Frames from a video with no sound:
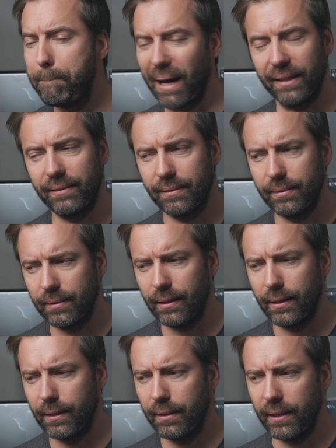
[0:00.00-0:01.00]
But
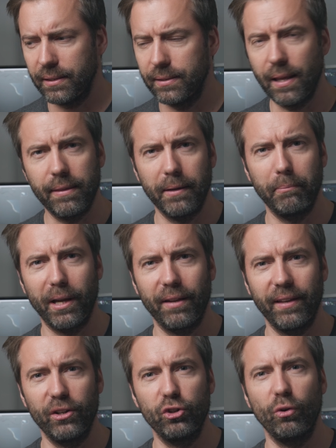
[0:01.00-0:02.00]
there's nothing
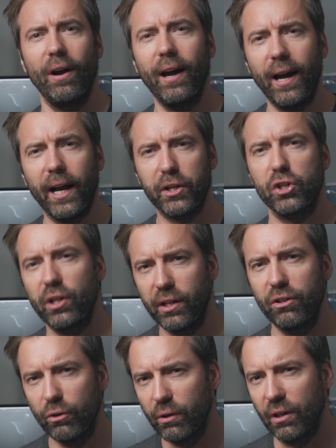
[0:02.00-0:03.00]
better than to
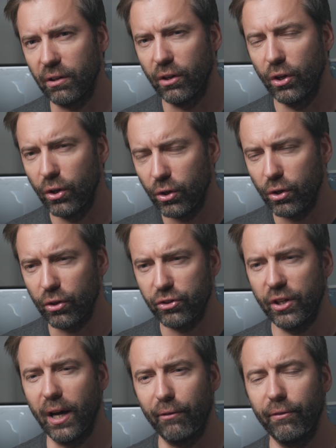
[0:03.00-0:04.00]
actually do it
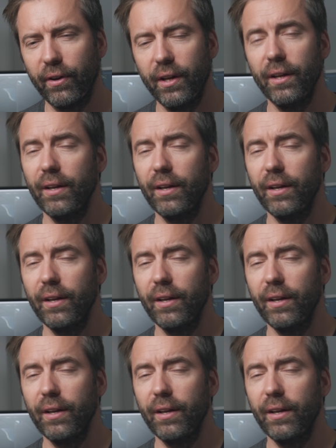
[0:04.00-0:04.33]
yourself.